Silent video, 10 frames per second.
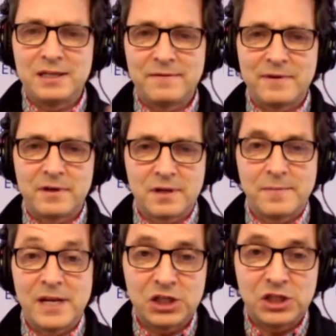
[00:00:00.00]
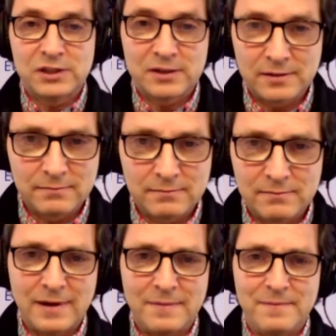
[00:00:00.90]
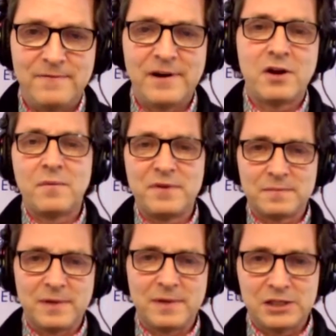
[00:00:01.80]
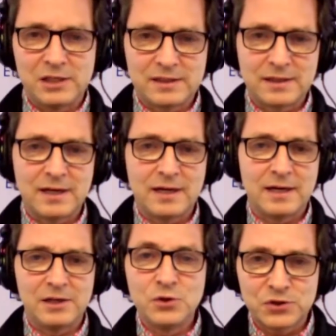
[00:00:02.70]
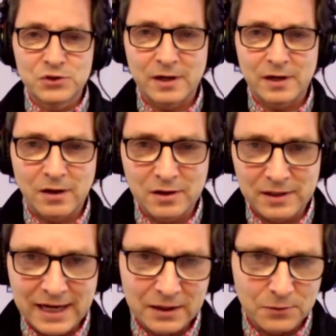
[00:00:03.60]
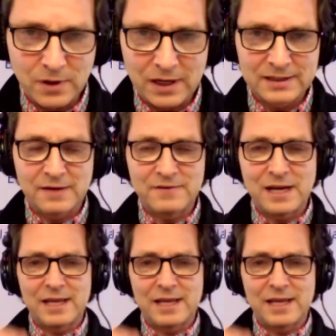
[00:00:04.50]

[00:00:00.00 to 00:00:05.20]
there's a malicious, very obvious malicious user on the network and stuff like that.